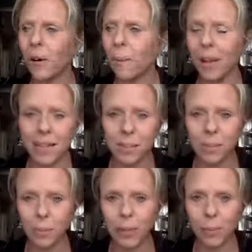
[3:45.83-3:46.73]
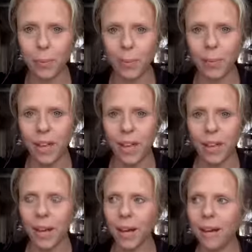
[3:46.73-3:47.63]
compared to other people.
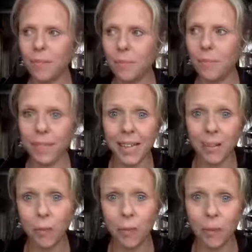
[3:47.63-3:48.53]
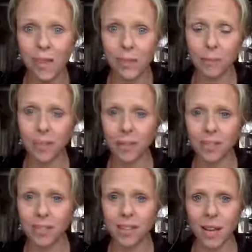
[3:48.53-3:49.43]
Um, but they call me in
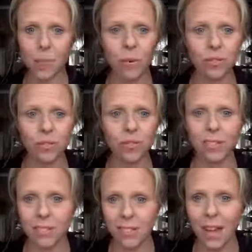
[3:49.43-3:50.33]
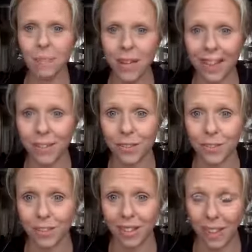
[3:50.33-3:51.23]
because they want that bit
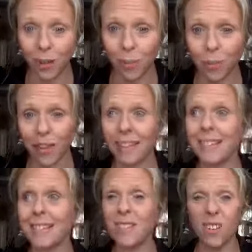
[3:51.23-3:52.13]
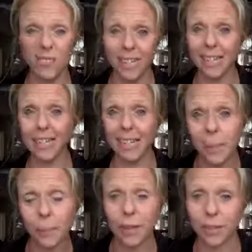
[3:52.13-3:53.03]
extra help. And it's not really a
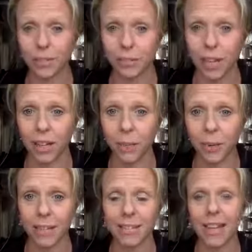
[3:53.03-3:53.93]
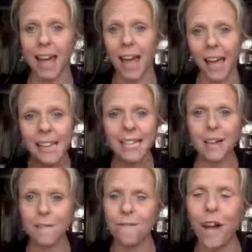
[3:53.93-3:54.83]
little bit of extra help, it's
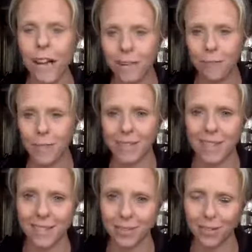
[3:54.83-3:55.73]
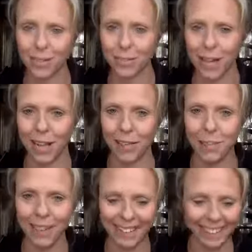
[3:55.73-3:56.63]
85% of extra help.